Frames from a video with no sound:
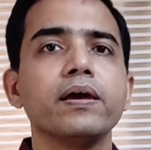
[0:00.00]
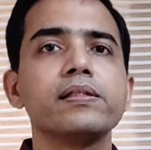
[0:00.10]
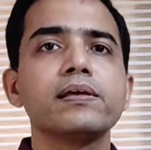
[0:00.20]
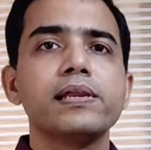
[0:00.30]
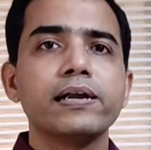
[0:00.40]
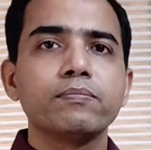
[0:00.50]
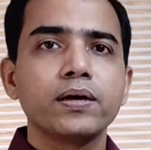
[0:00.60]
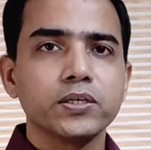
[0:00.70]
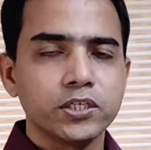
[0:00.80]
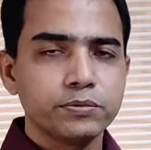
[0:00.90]
in the
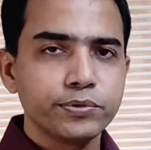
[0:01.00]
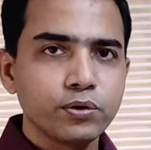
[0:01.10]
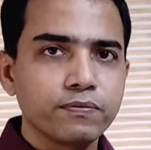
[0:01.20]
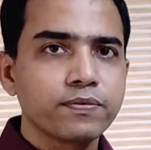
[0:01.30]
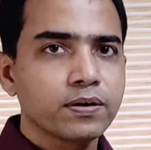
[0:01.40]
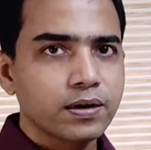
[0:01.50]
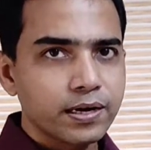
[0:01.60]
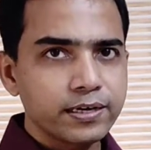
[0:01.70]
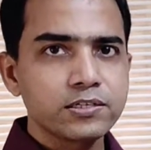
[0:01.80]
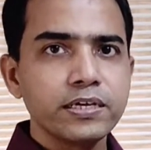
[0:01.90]
landmark judgment of
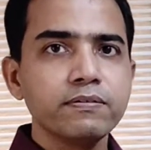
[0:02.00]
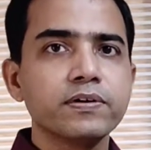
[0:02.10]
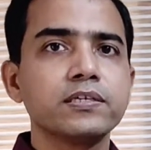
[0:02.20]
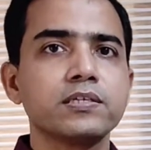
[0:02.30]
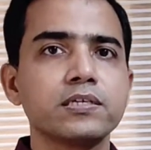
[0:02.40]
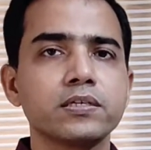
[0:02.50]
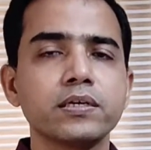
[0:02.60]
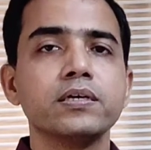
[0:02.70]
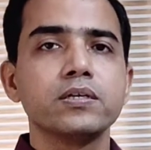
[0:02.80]
Khadak Singh versus